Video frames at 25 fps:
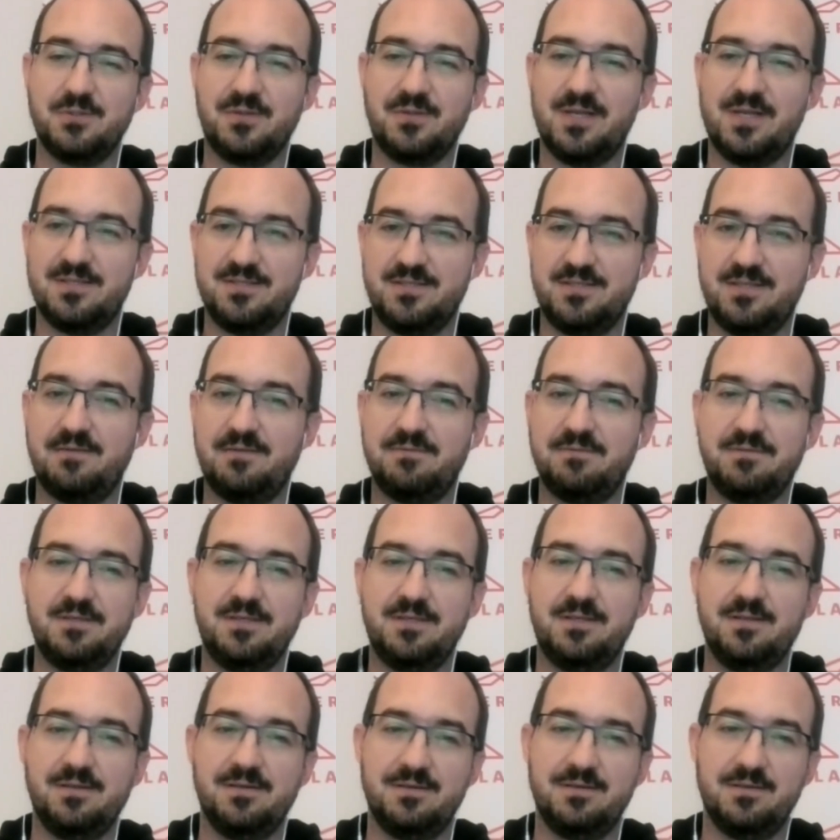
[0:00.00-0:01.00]
So that's
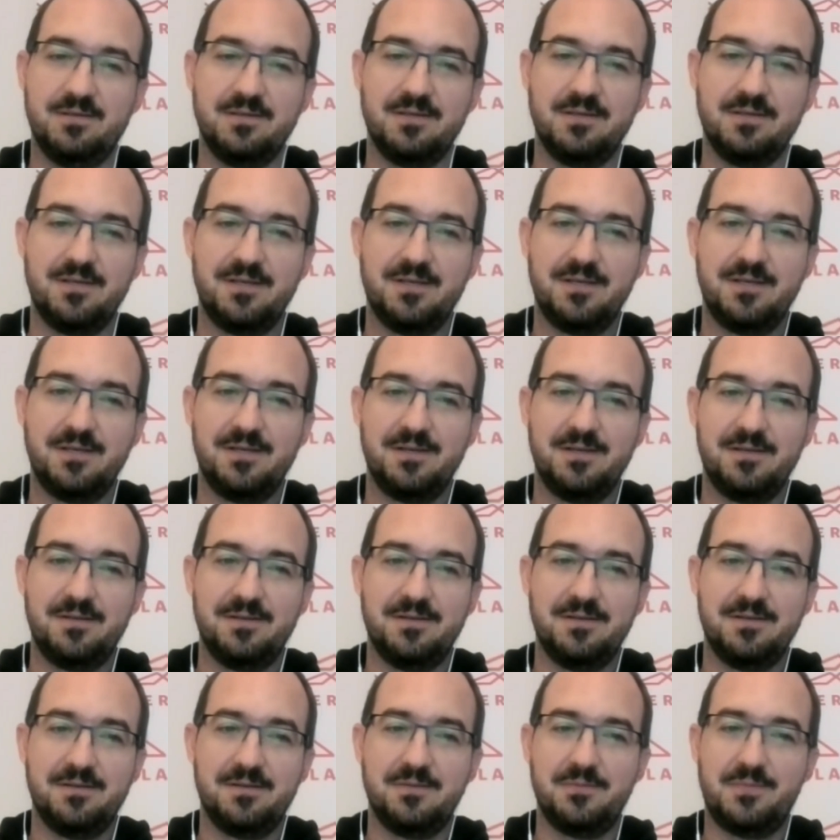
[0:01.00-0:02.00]
definitely the
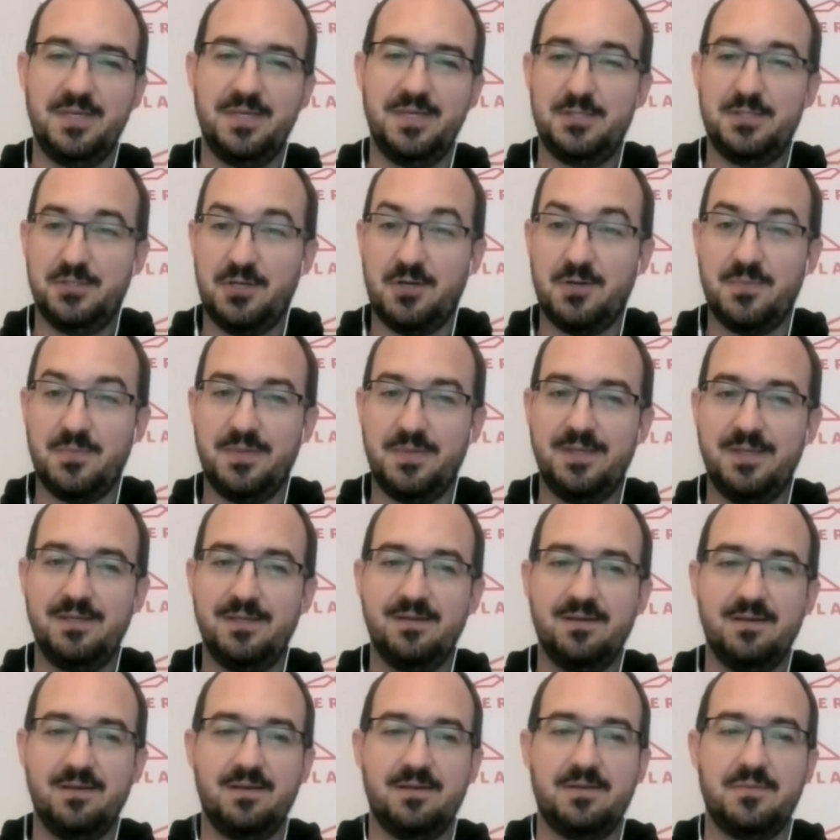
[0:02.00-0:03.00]
big
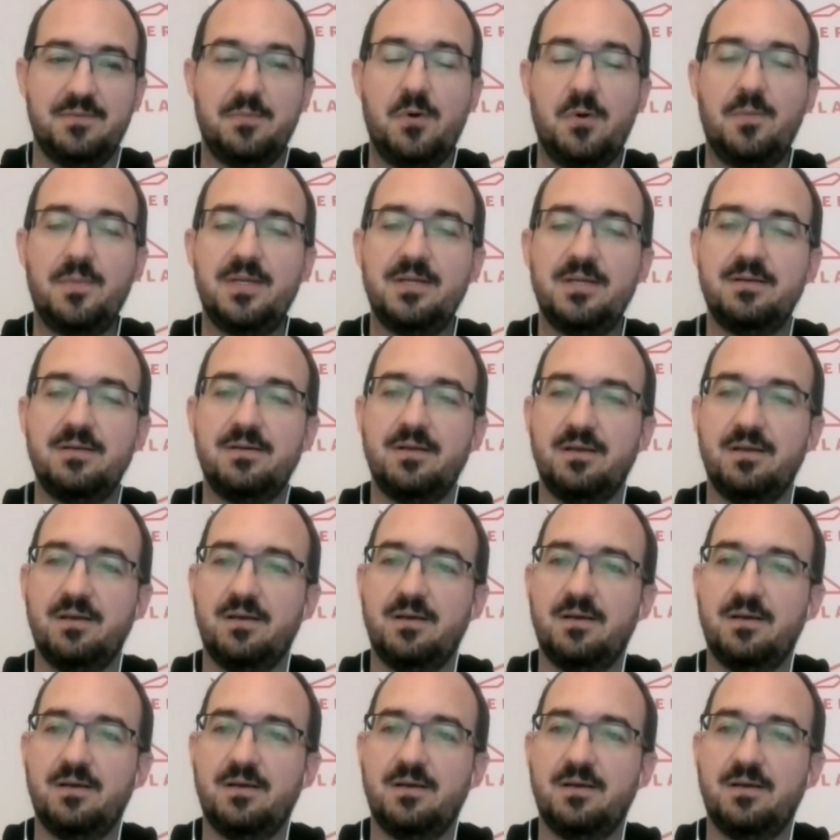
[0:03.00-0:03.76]
topic at the moment.